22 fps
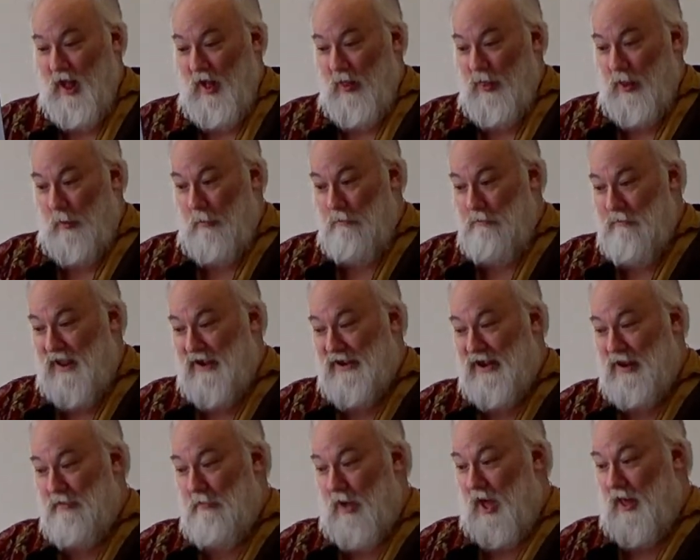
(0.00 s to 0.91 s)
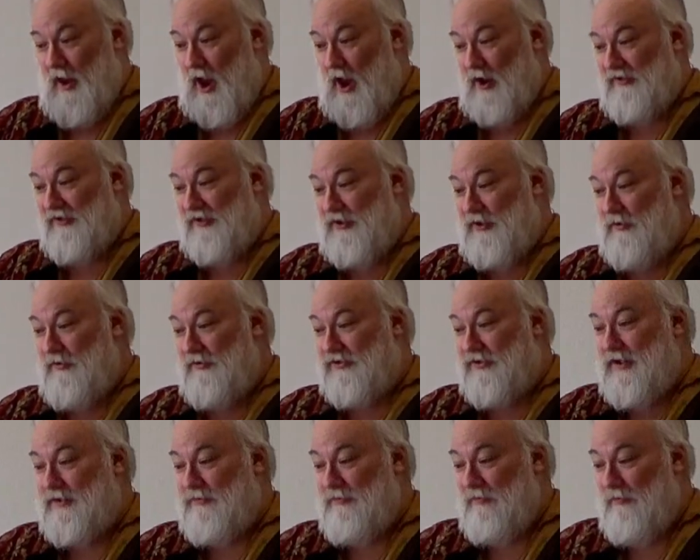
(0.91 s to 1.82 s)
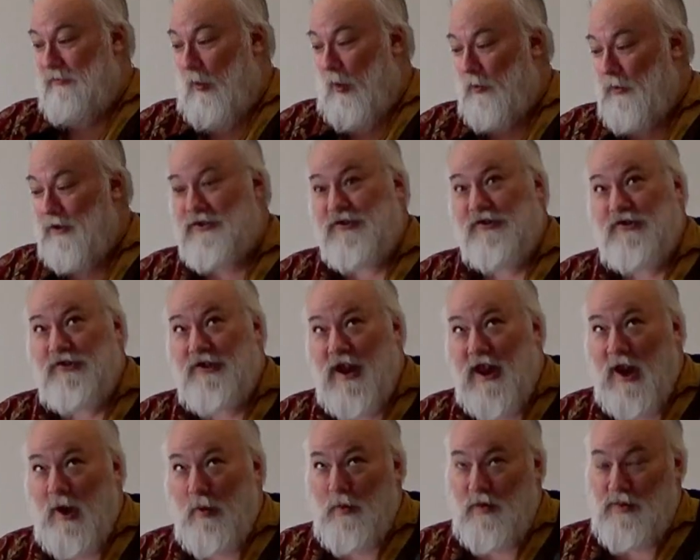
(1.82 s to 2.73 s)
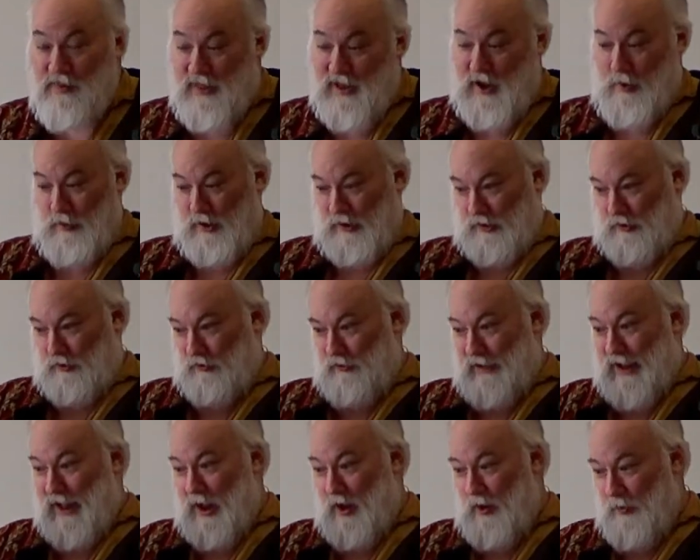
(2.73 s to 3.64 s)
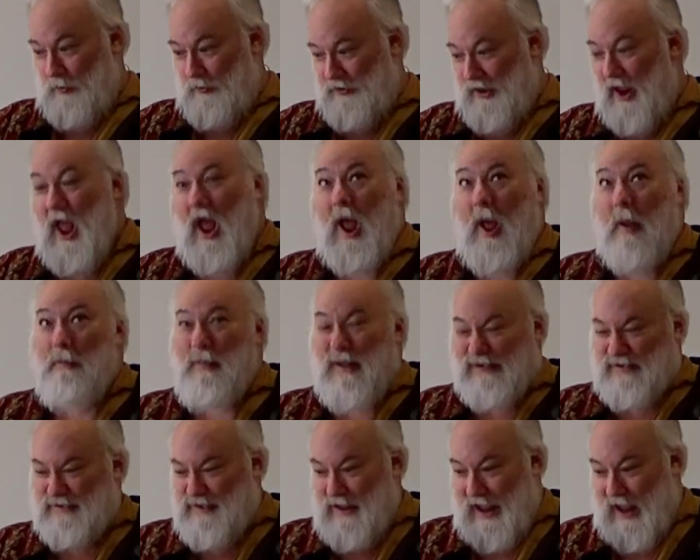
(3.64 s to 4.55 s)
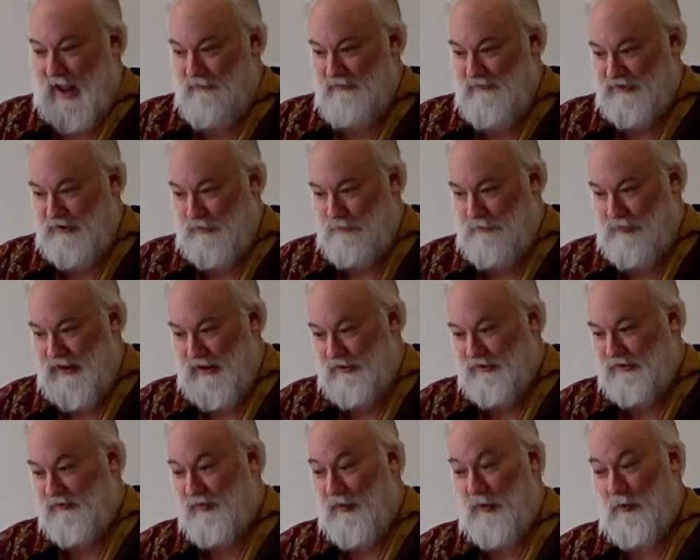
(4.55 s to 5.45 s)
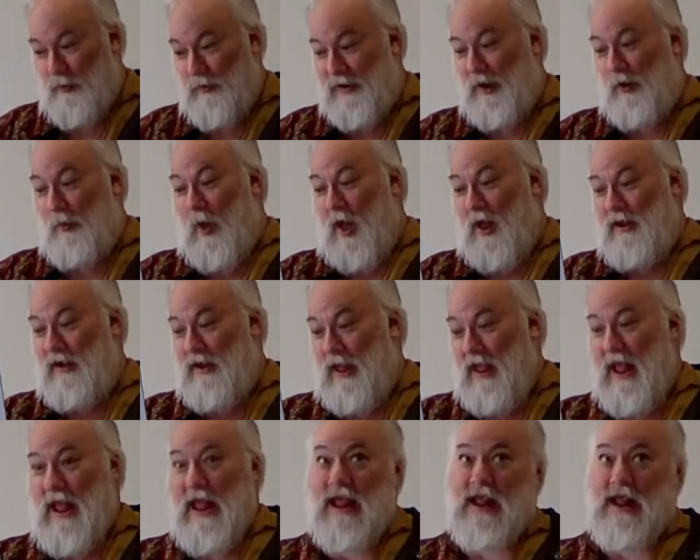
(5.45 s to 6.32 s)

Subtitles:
Though many monarchs used it for a chair when they were crowned, McTavish pinched the real one.